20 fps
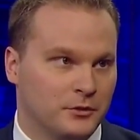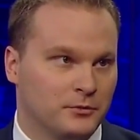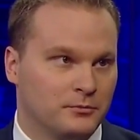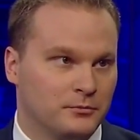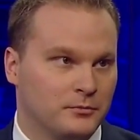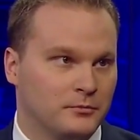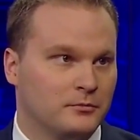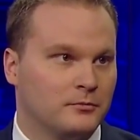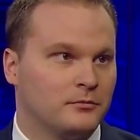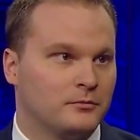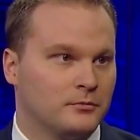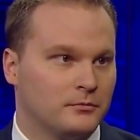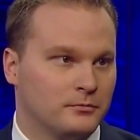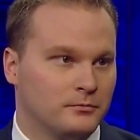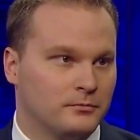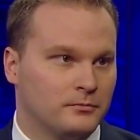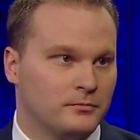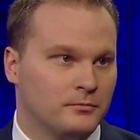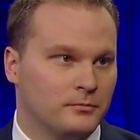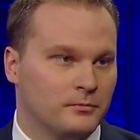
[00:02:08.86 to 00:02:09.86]
Wow.
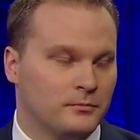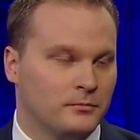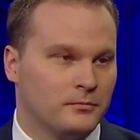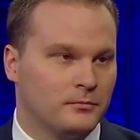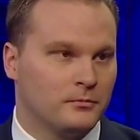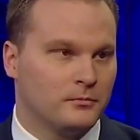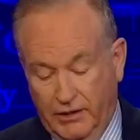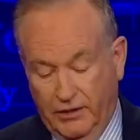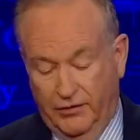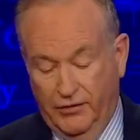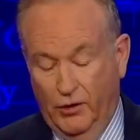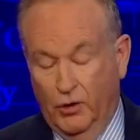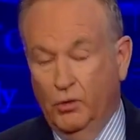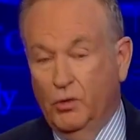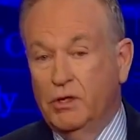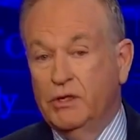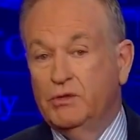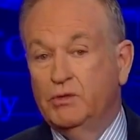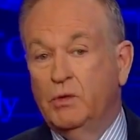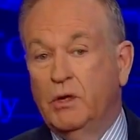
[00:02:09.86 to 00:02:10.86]
All right, the
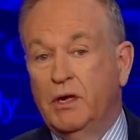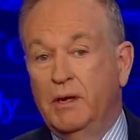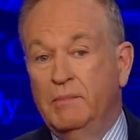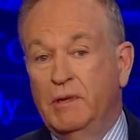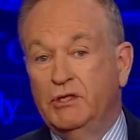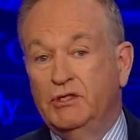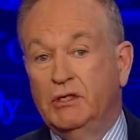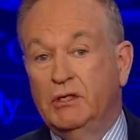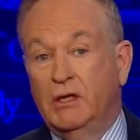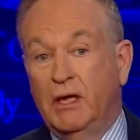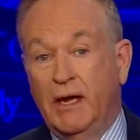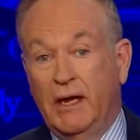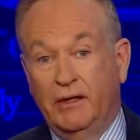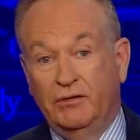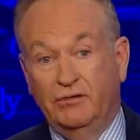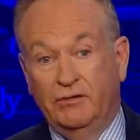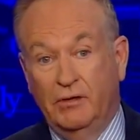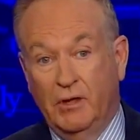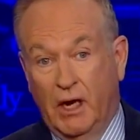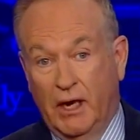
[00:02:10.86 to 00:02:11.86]
third one is one I mentioned
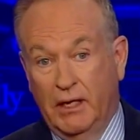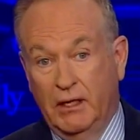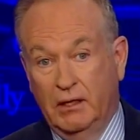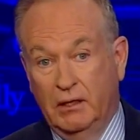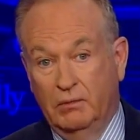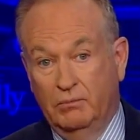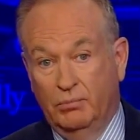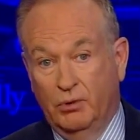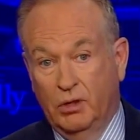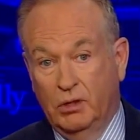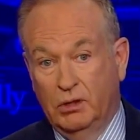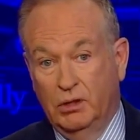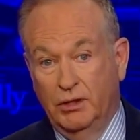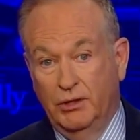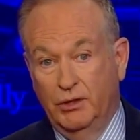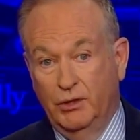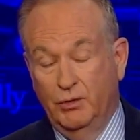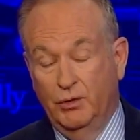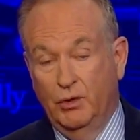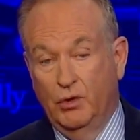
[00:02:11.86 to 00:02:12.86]
last night in
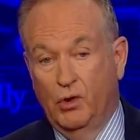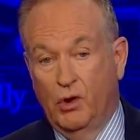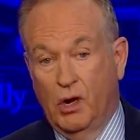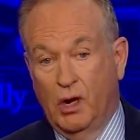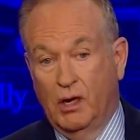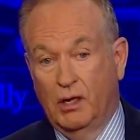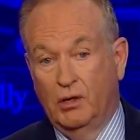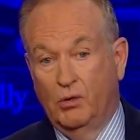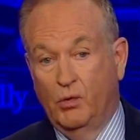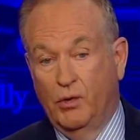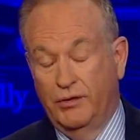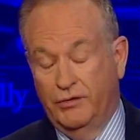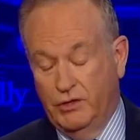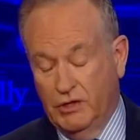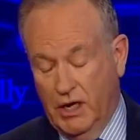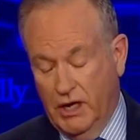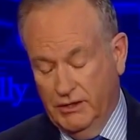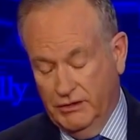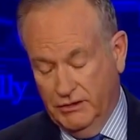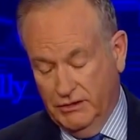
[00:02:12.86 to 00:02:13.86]
Brooklyn, New York, with
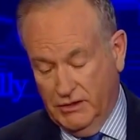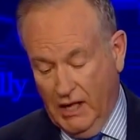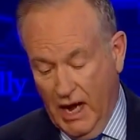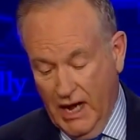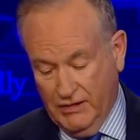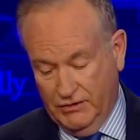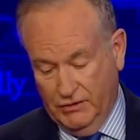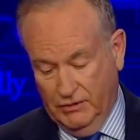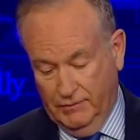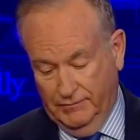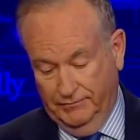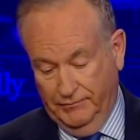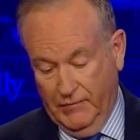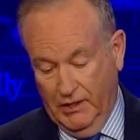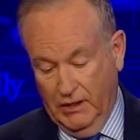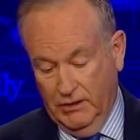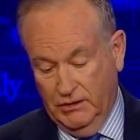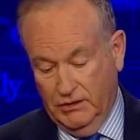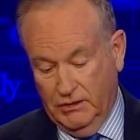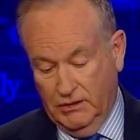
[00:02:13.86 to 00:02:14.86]
John Stossel.
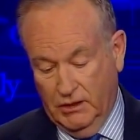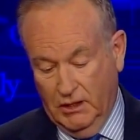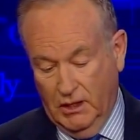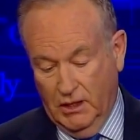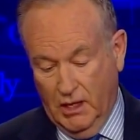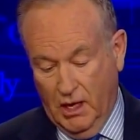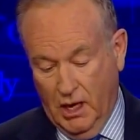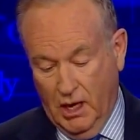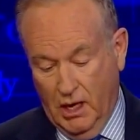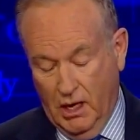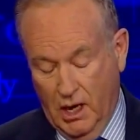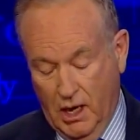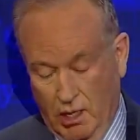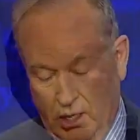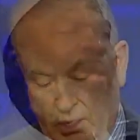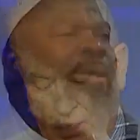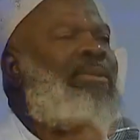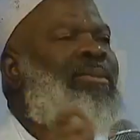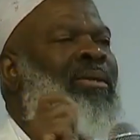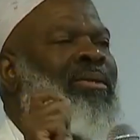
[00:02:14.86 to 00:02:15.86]
It's the
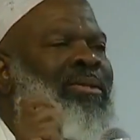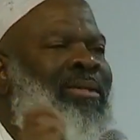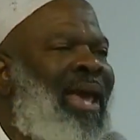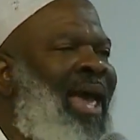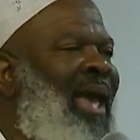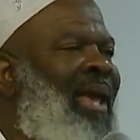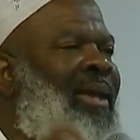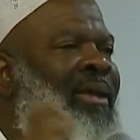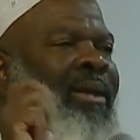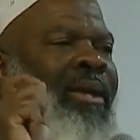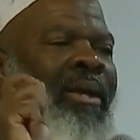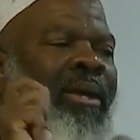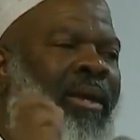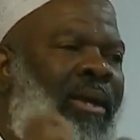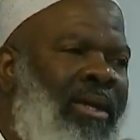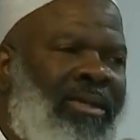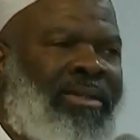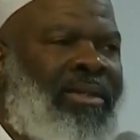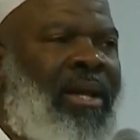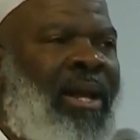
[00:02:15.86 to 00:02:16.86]

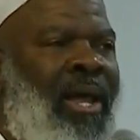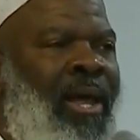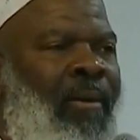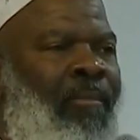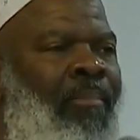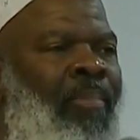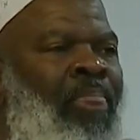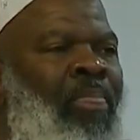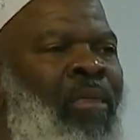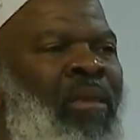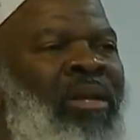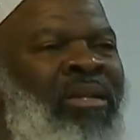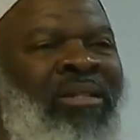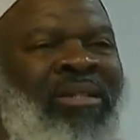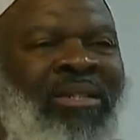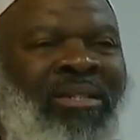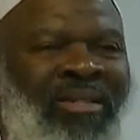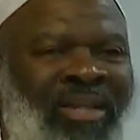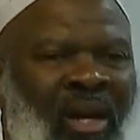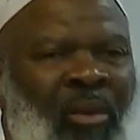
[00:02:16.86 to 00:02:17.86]
Masjid
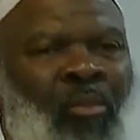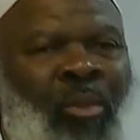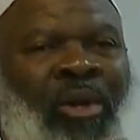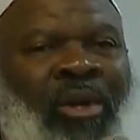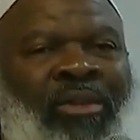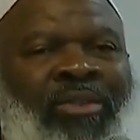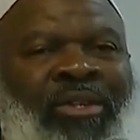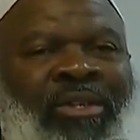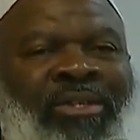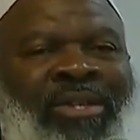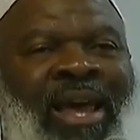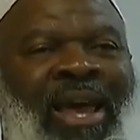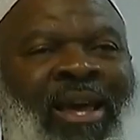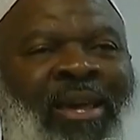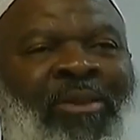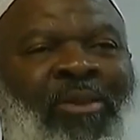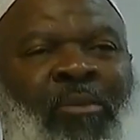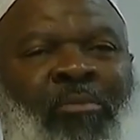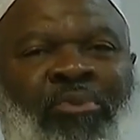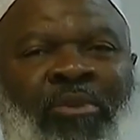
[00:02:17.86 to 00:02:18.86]

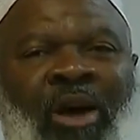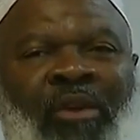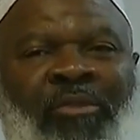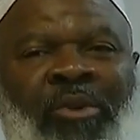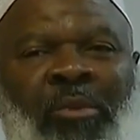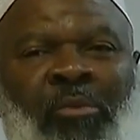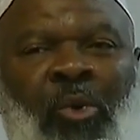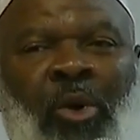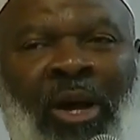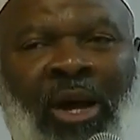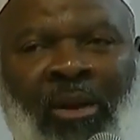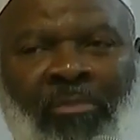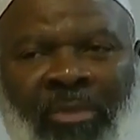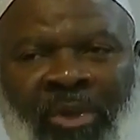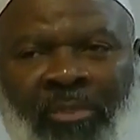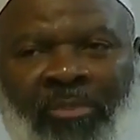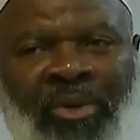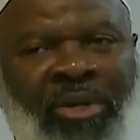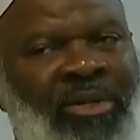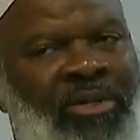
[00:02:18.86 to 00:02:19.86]
at-Taqwa
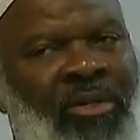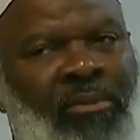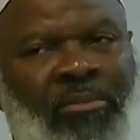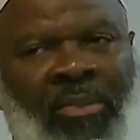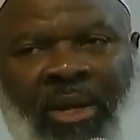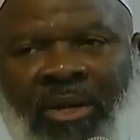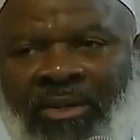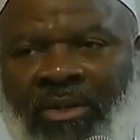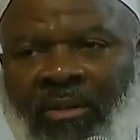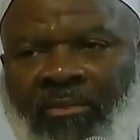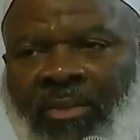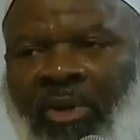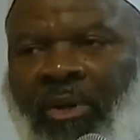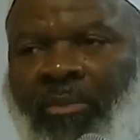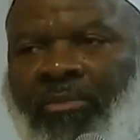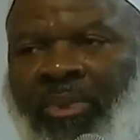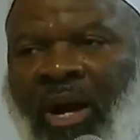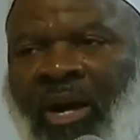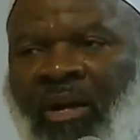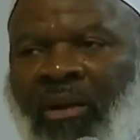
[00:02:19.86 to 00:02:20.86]
Mosque. What's
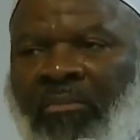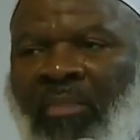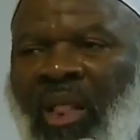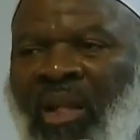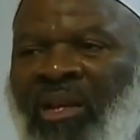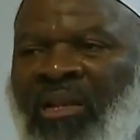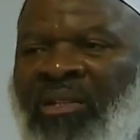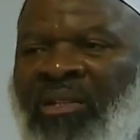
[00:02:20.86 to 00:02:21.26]
going on here?